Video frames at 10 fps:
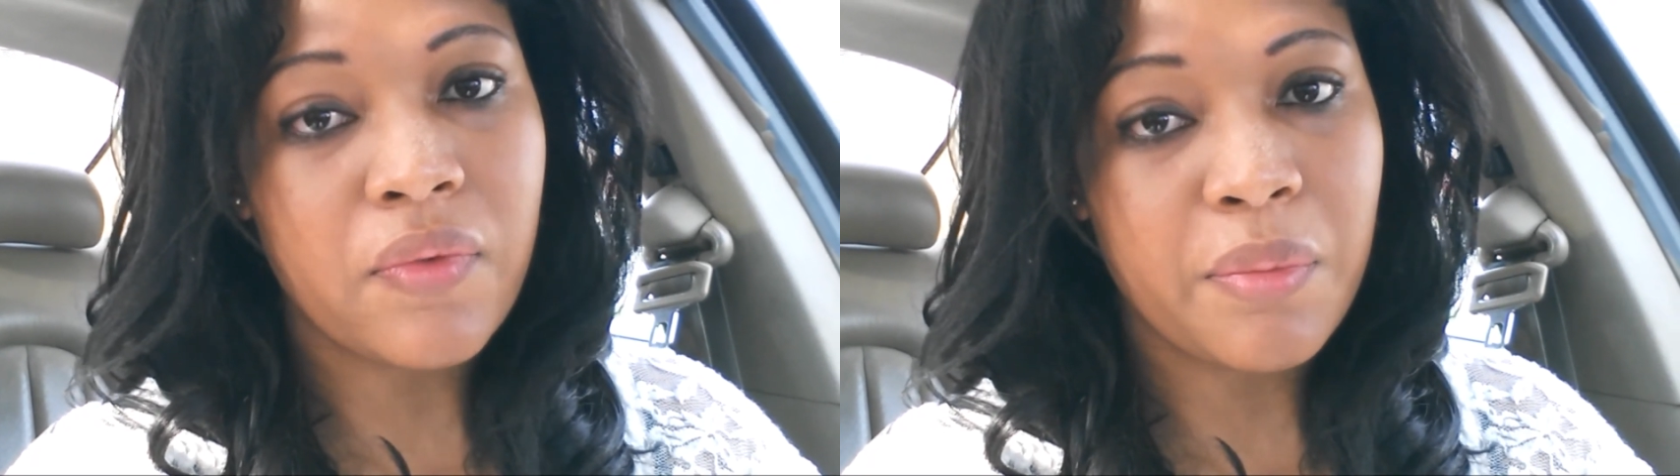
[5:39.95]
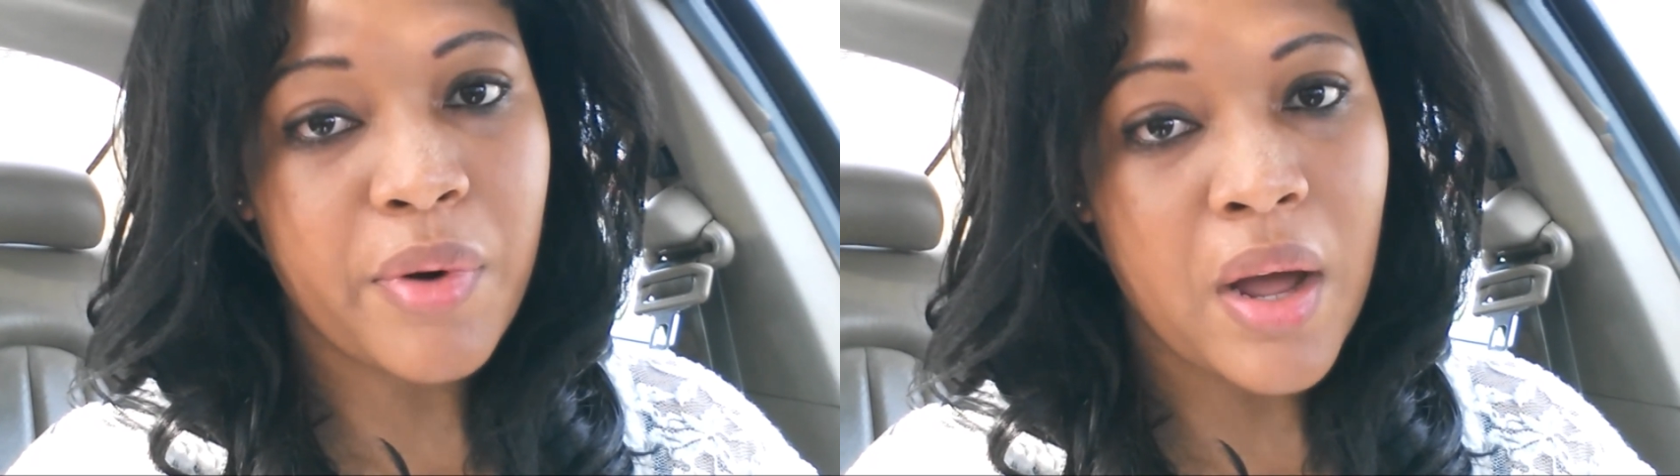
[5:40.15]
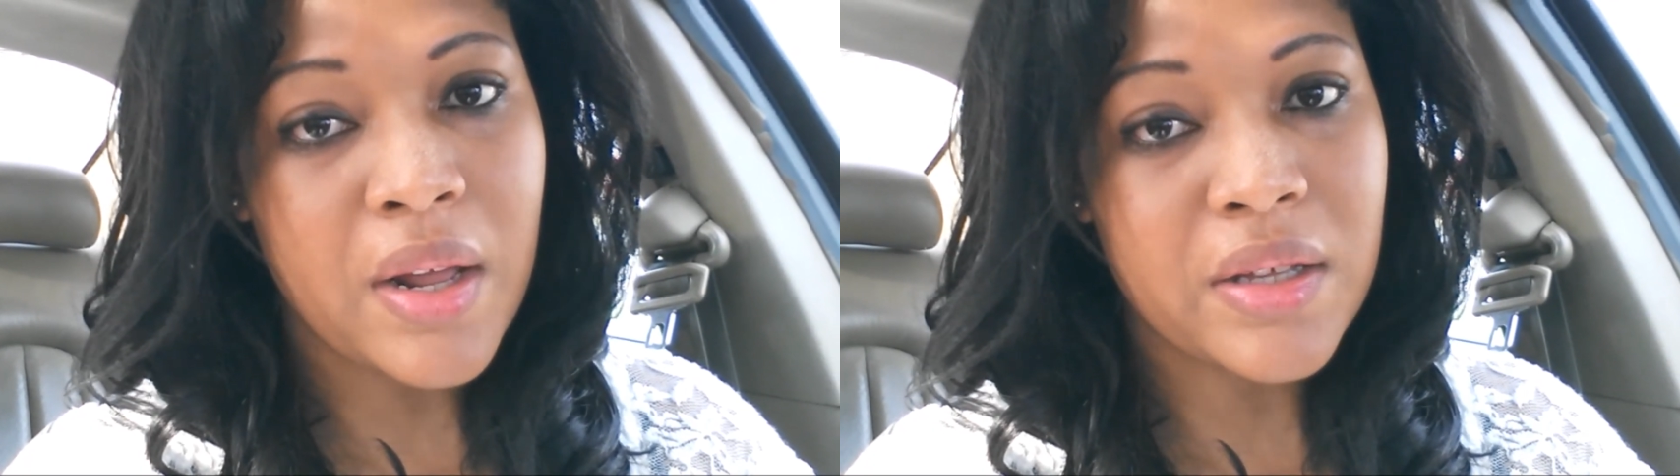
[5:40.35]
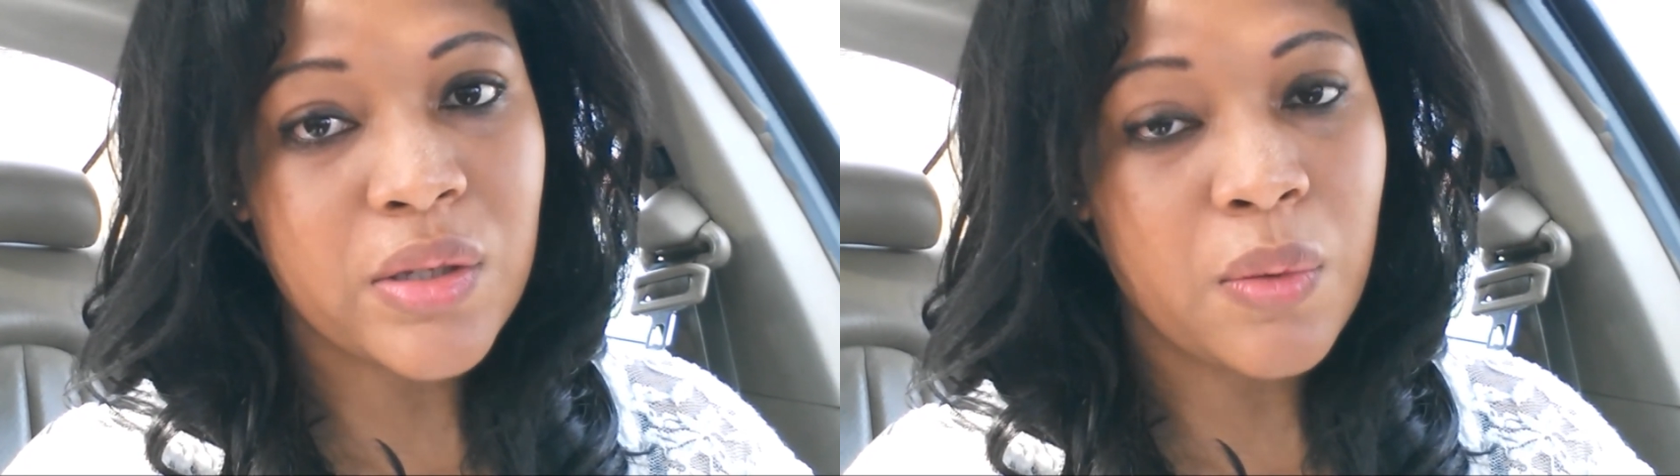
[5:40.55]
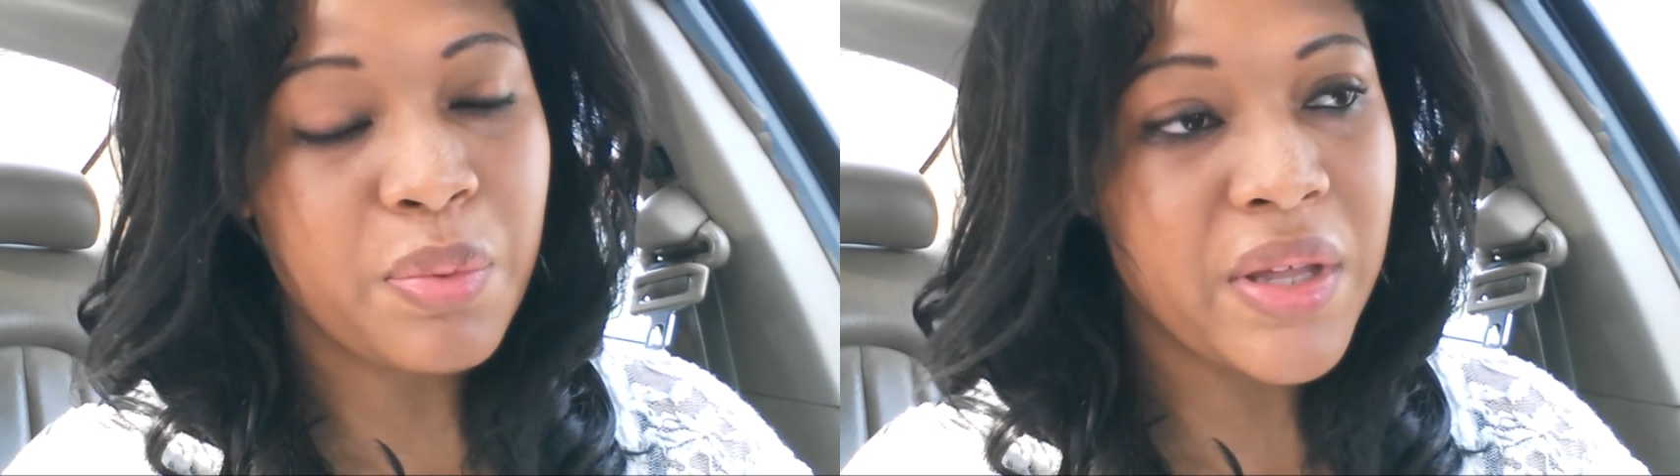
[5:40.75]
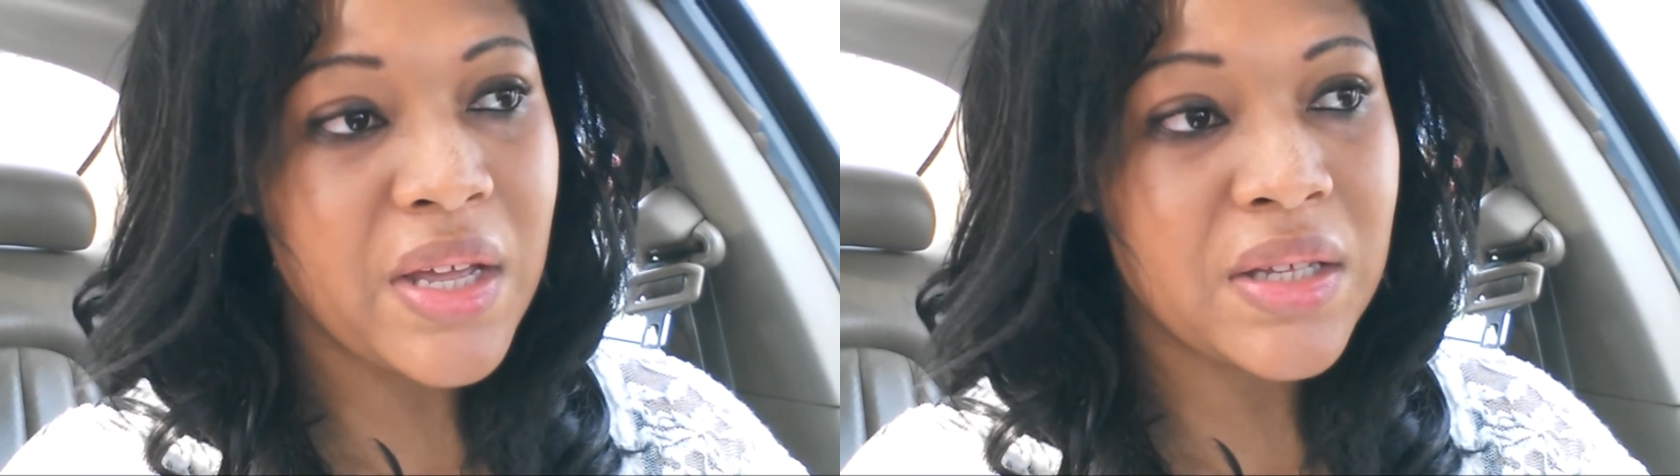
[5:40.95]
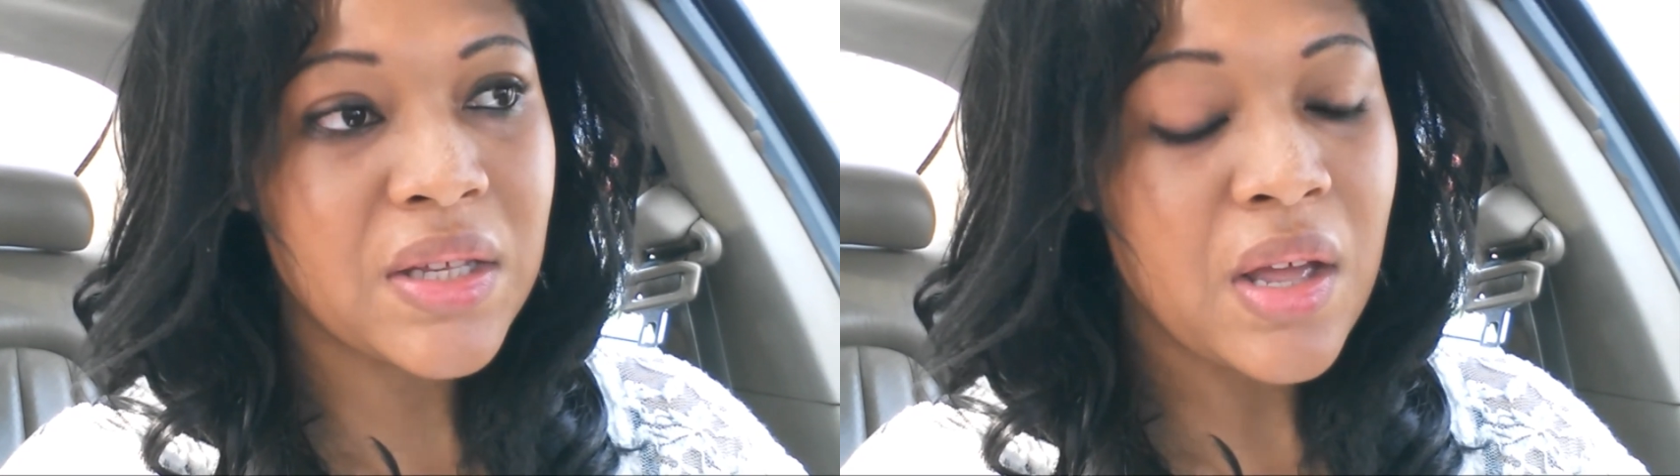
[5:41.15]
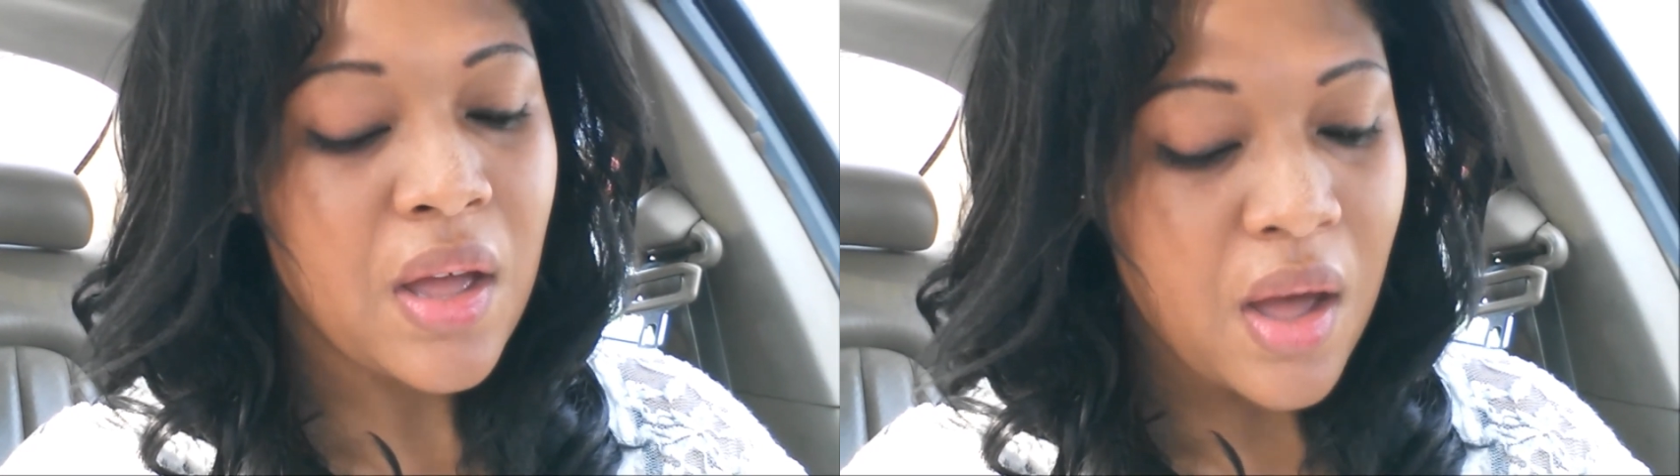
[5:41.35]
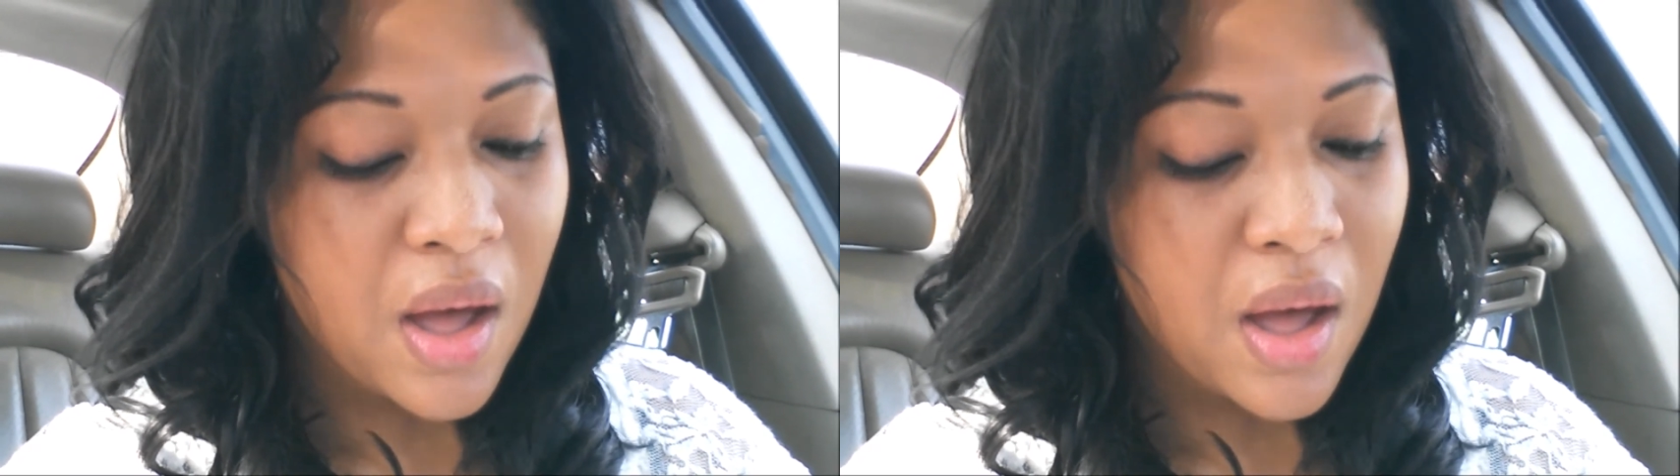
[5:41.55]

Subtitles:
different products. So please